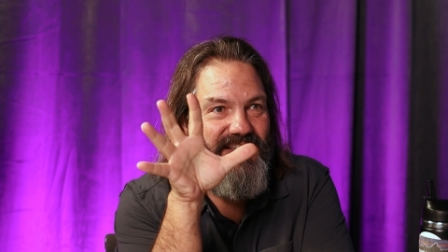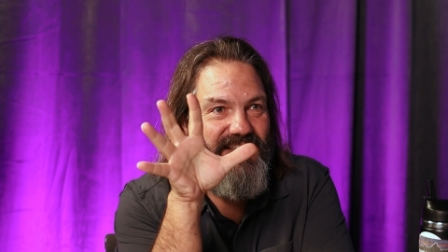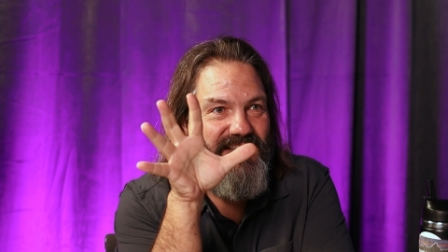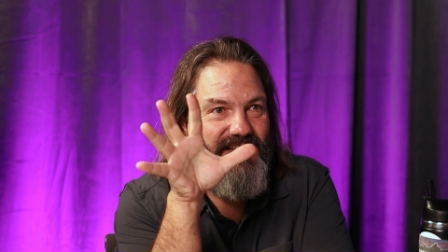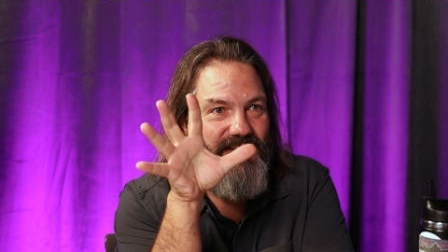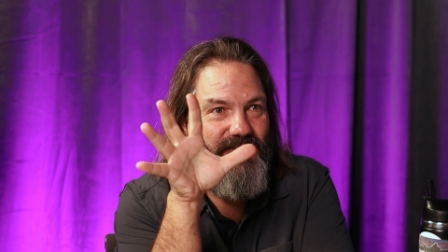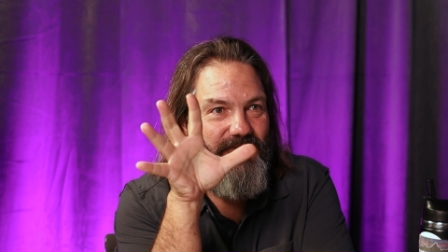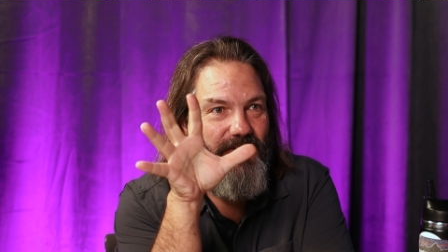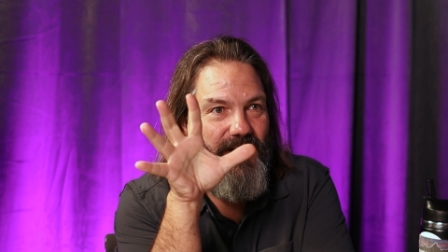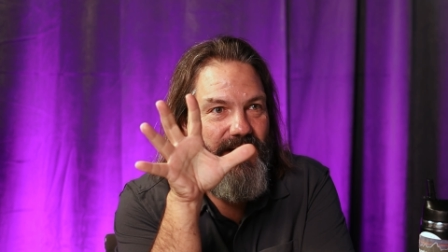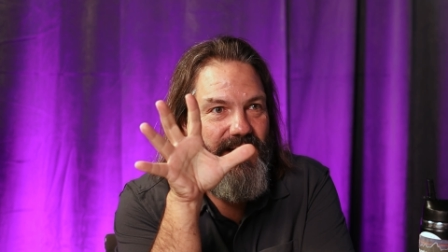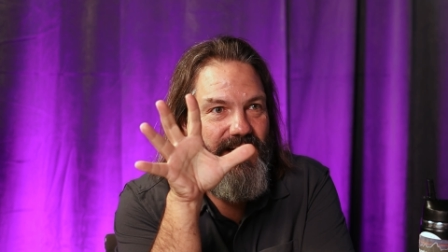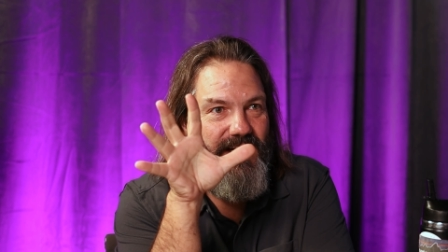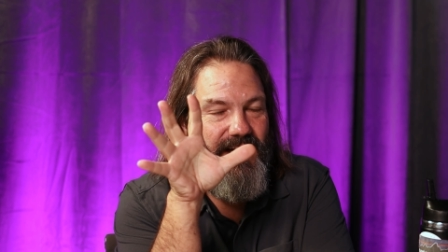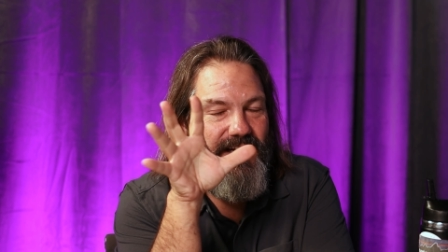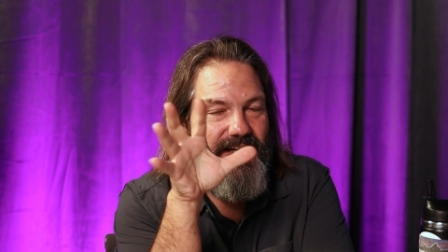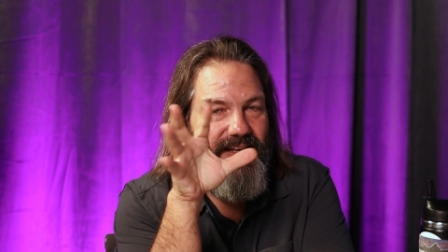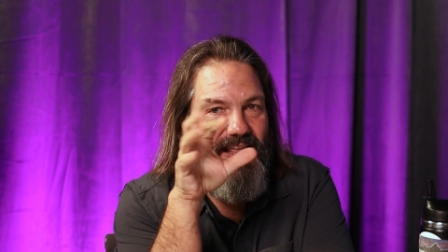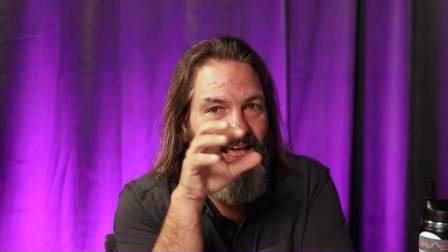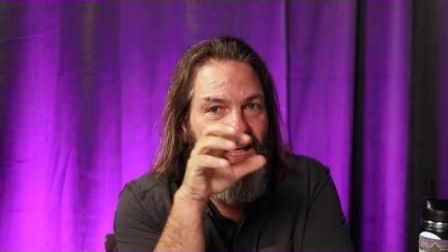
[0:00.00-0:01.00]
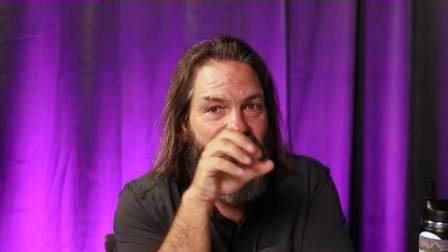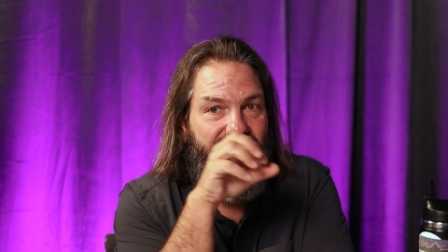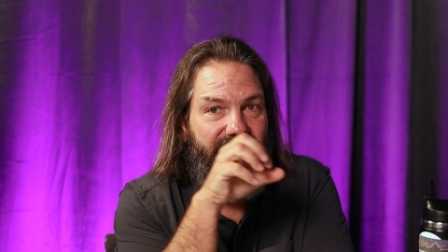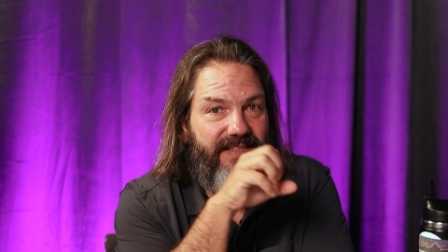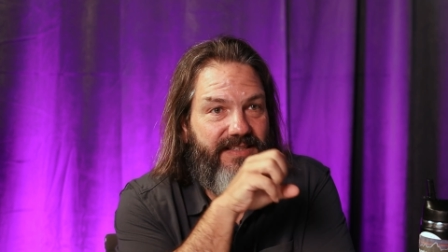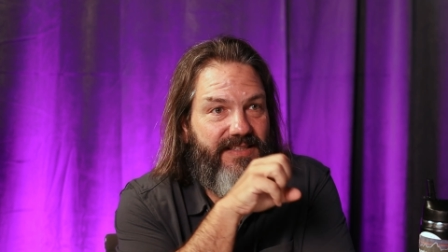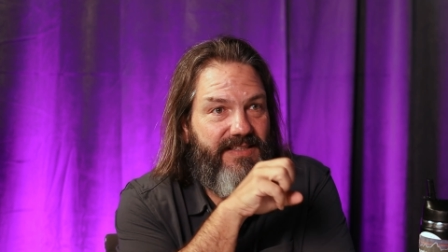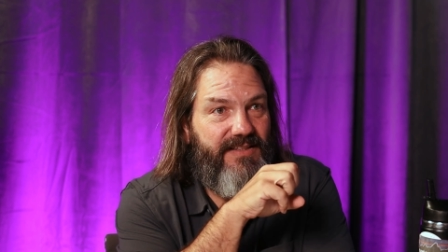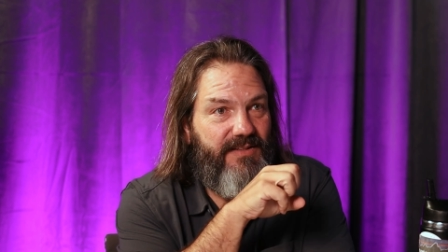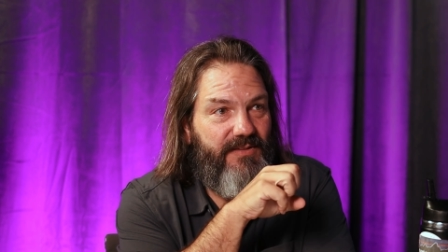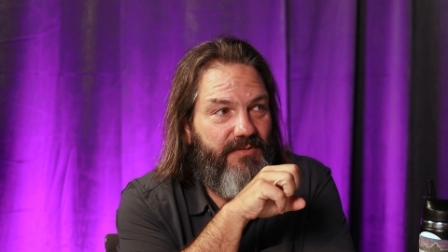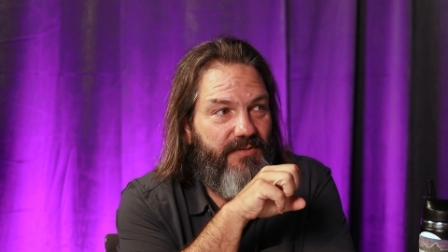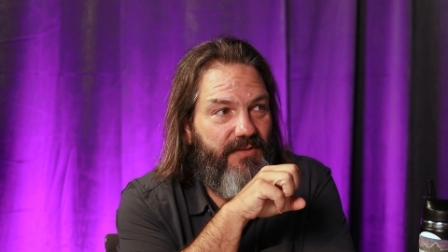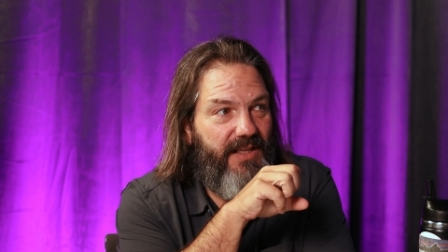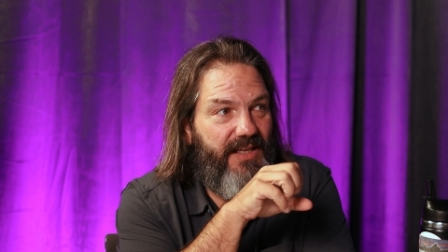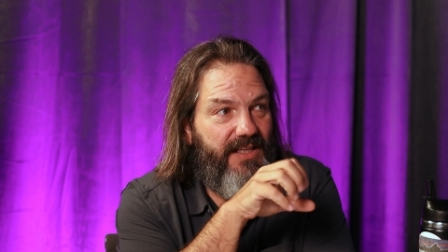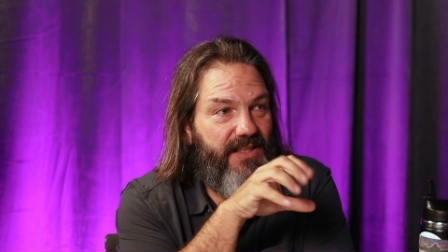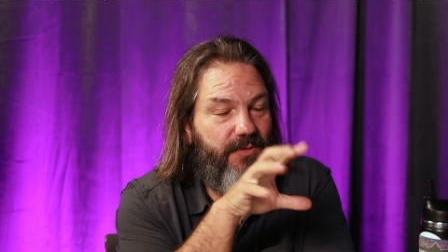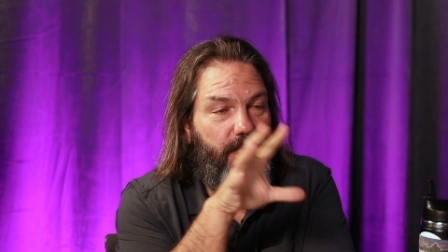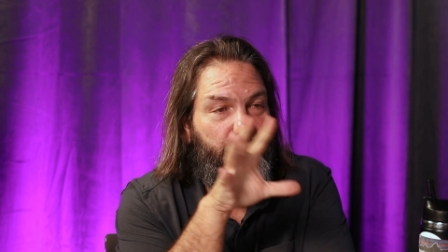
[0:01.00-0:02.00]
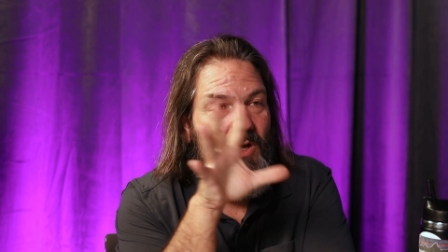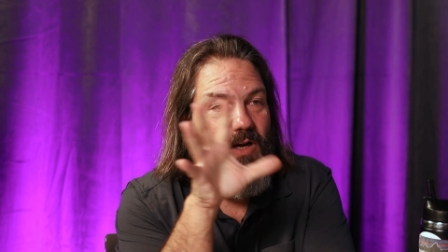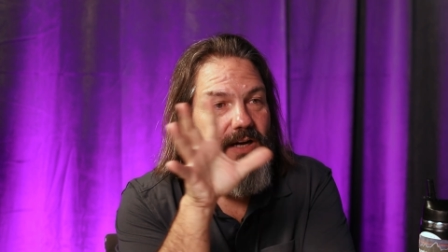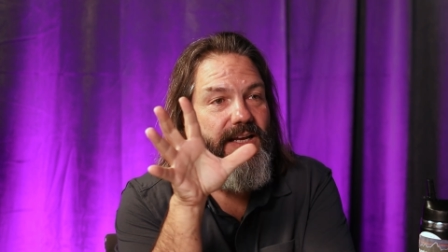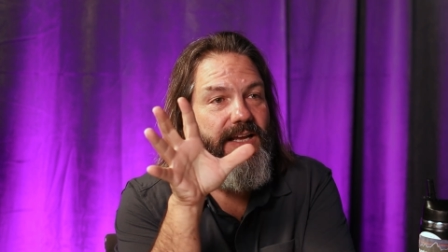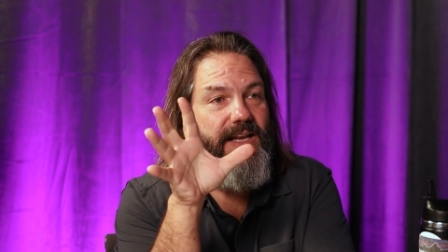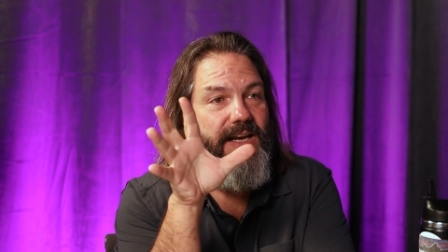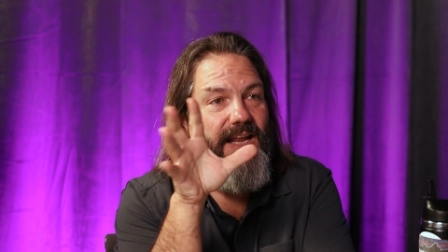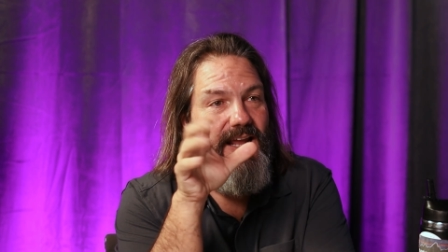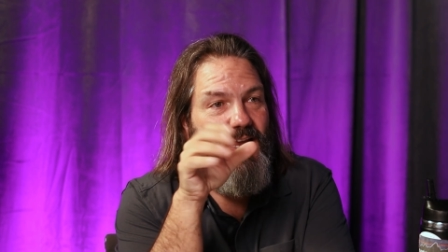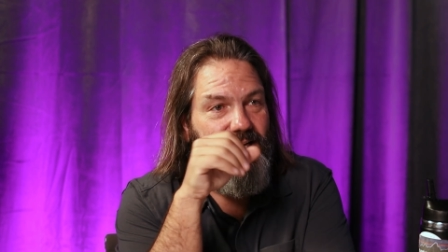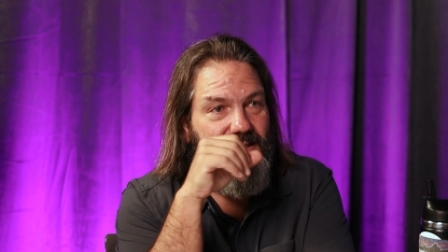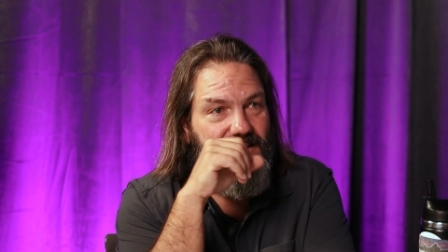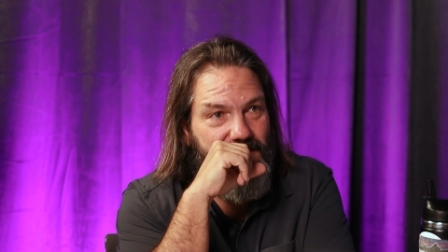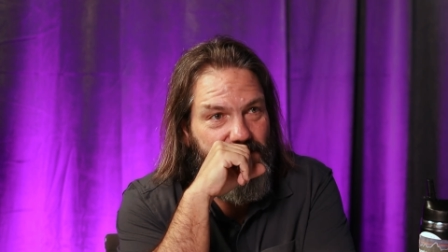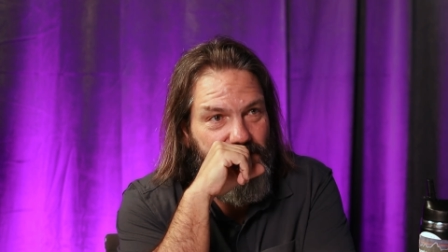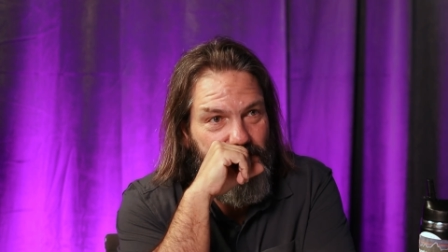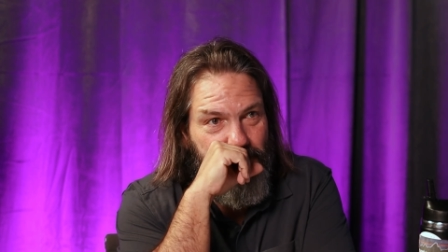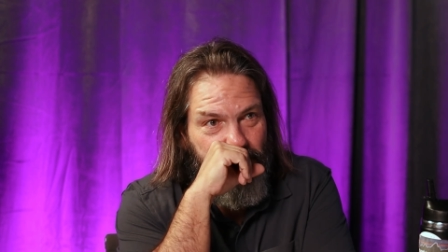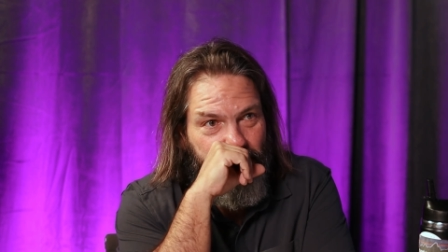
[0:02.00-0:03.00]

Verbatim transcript: Yeah. Right, and that is things want to connect.